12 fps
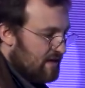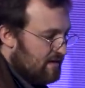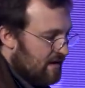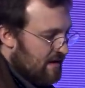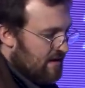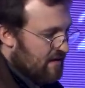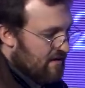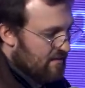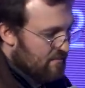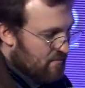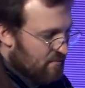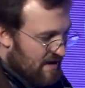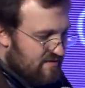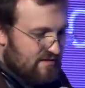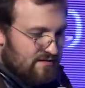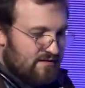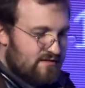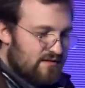And
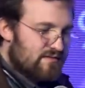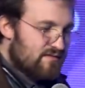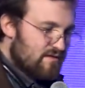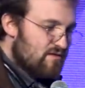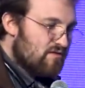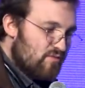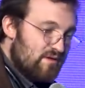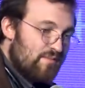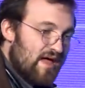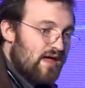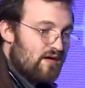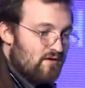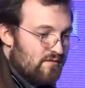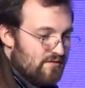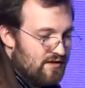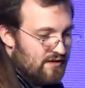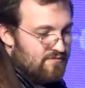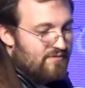basically the decisions we make
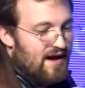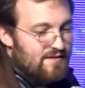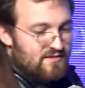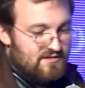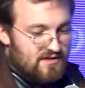over the next five to